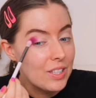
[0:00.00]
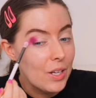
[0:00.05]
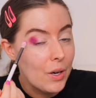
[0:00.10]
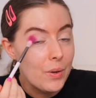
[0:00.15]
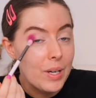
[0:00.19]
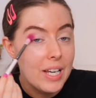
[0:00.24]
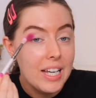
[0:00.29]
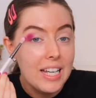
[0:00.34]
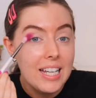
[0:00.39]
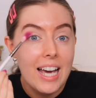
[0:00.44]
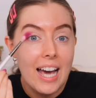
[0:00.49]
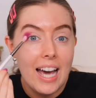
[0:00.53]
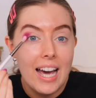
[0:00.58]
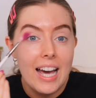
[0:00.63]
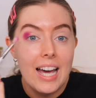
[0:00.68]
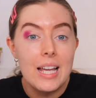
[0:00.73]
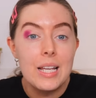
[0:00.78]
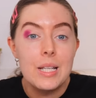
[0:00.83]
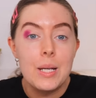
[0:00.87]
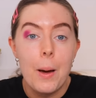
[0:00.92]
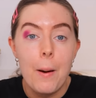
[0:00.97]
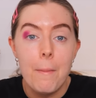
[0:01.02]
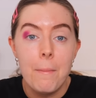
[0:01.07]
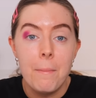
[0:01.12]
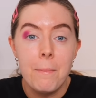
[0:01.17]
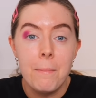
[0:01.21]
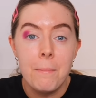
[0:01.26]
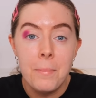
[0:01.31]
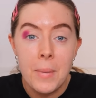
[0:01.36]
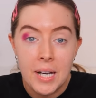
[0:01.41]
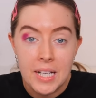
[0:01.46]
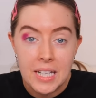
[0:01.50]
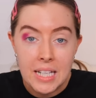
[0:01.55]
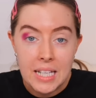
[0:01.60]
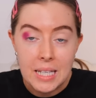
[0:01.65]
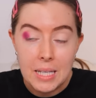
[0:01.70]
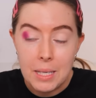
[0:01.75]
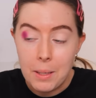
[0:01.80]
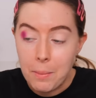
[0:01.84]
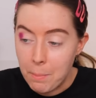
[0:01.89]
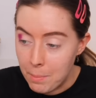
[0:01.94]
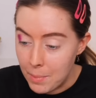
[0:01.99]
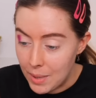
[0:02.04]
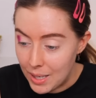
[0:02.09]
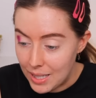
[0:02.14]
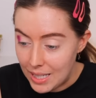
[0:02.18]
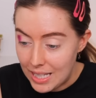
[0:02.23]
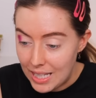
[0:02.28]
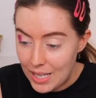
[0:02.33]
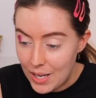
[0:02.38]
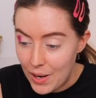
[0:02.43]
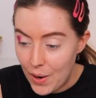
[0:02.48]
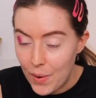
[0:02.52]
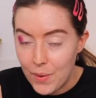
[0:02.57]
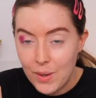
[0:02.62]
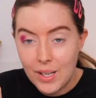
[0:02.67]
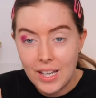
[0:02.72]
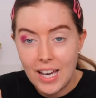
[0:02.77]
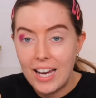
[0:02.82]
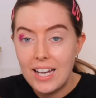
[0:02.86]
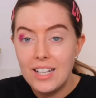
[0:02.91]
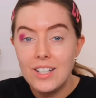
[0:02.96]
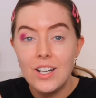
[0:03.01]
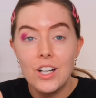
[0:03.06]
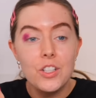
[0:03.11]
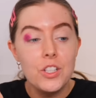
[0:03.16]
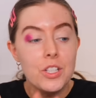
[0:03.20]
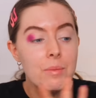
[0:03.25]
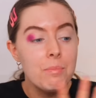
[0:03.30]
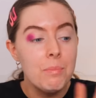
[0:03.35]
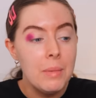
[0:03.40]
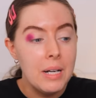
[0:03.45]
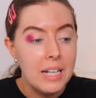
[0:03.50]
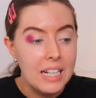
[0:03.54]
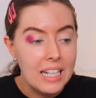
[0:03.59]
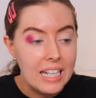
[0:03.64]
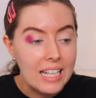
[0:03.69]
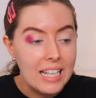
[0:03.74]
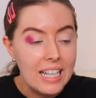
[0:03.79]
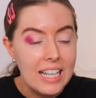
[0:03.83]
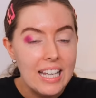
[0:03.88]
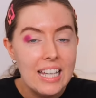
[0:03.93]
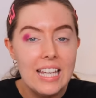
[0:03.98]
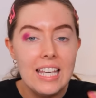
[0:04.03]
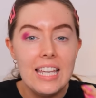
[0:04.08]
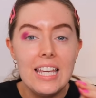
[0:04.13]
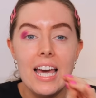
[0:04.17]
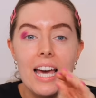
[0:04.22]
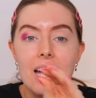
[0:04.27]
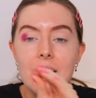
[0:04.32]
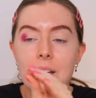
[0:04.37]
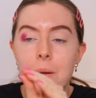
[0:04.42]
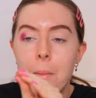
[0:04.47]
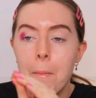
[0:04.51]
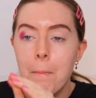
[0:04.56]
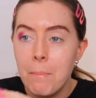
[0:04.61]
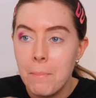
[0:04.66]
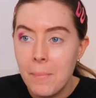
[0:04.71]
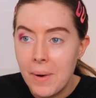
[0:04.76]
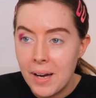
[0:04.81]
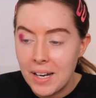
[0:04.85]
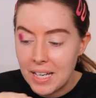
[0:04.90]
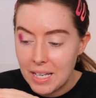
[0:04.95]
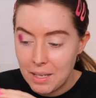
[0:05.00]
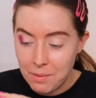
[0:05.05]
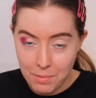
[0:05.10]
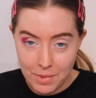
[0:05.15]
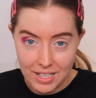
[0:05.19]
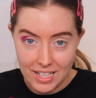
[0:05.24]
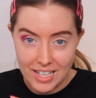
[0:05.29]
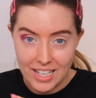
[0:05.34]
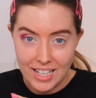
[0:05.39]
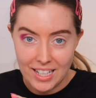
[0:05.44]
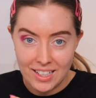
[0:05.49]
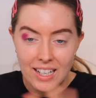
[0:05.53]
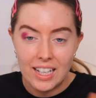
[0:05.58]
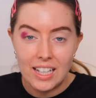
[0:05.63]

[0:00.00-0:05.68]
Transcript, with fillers: So he had money, money, okay? Not just money, he had money, money.